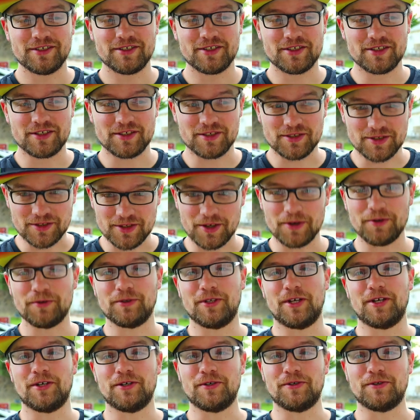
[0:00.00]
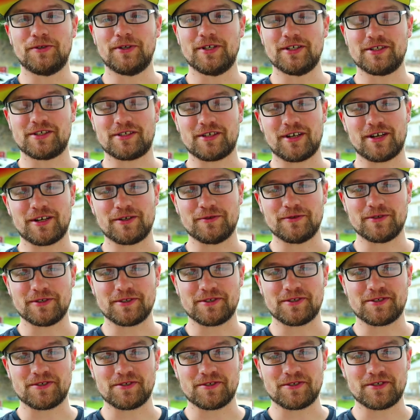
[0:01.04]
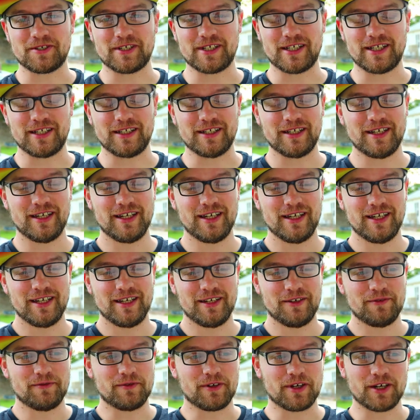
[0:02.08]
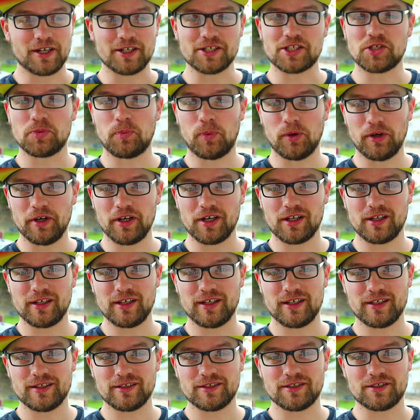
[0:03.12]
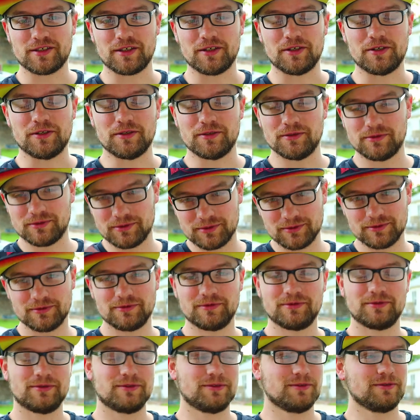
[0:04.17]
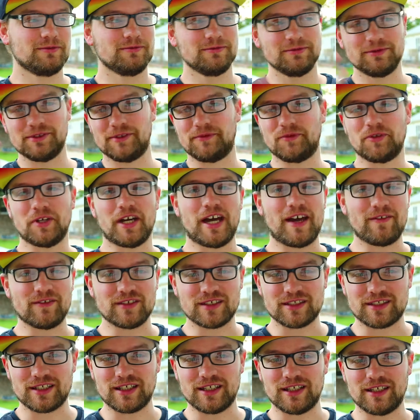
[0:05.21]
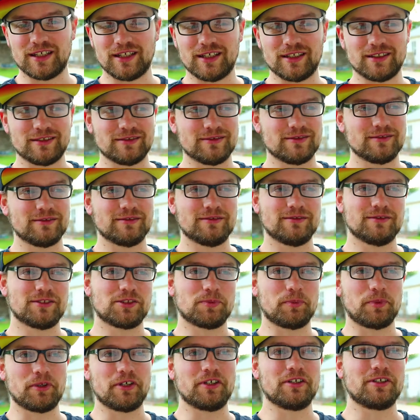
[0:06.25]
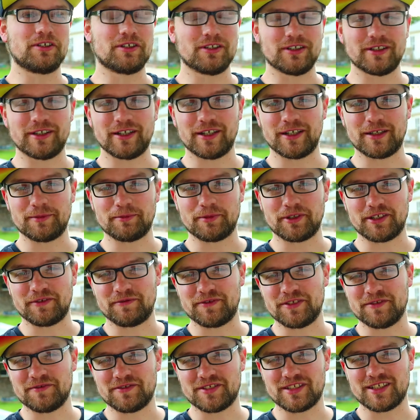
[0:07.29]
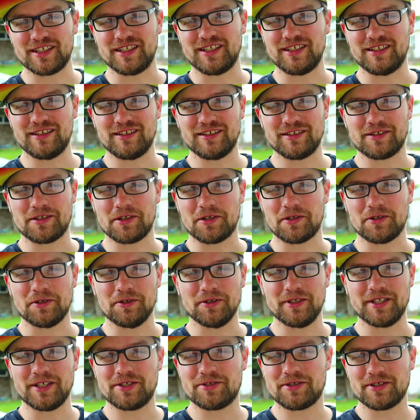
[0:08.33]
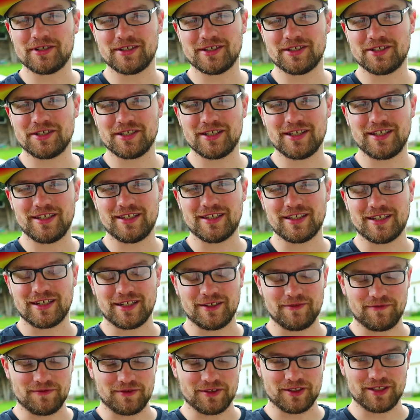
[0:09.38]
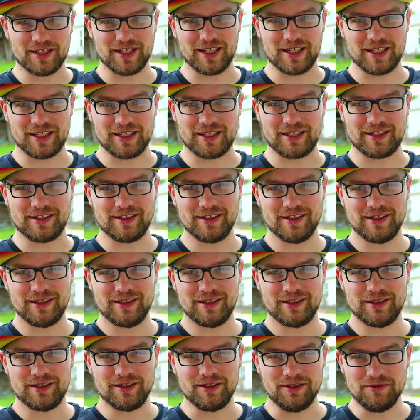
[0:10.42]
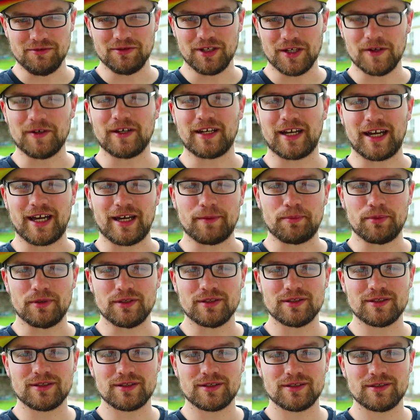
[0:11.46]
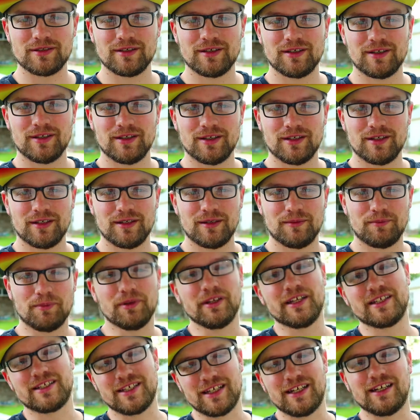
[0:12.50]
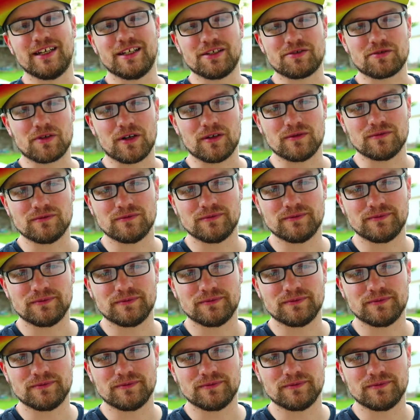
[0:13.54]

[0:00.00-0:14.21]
Solo, a Star Wars story. We're going to spoil it, so if you haven't seen it, spoiler alert. But if you've seen the Holy Trilogy, then I feel like you know what happens. But let's hit an intro.